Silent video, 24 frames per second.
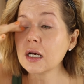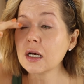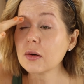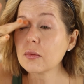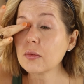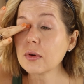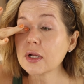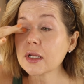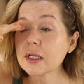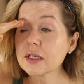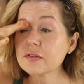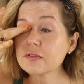
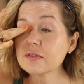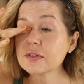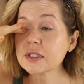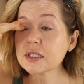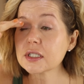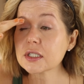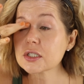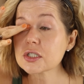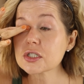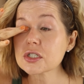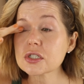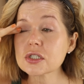while I
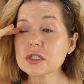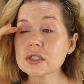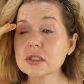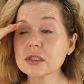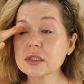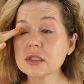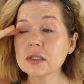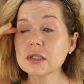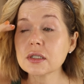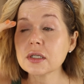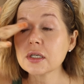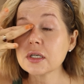finish
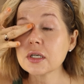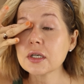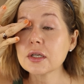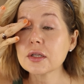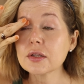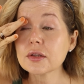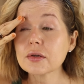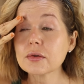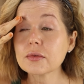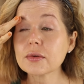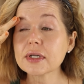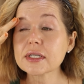
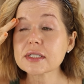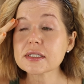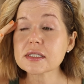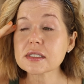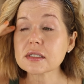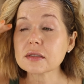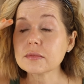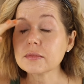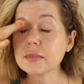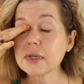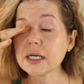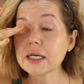the rest
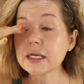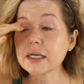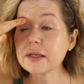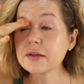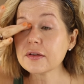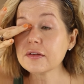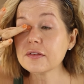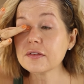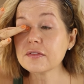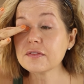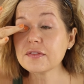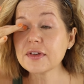of my
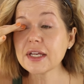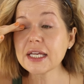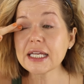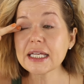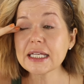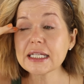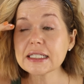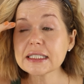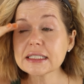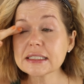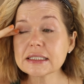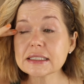
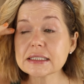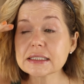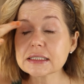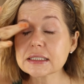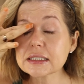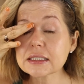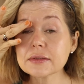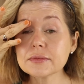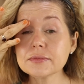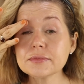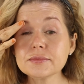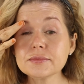face.